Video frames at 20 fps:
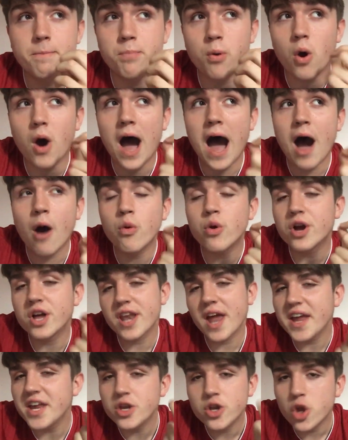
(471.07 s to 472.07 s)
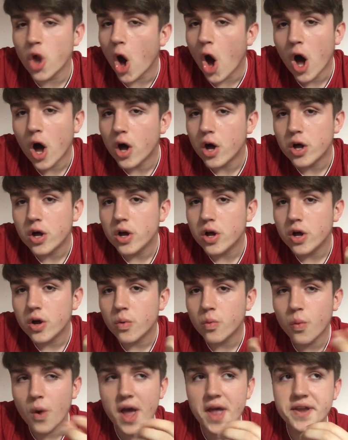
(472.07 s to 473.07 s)
But how can I not
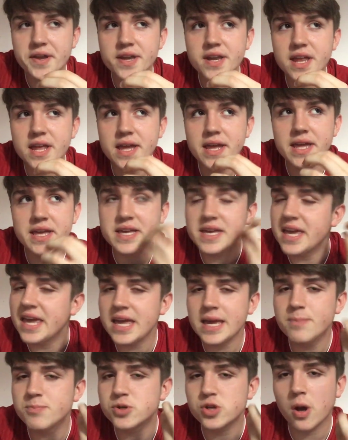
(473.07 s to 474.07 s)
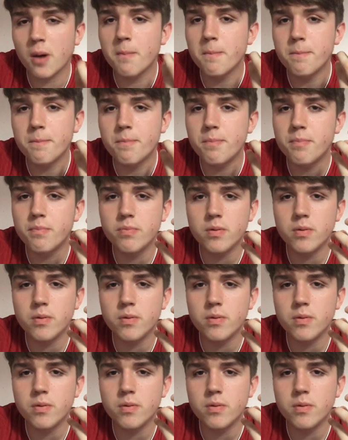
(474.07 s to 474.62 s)
when he keeps on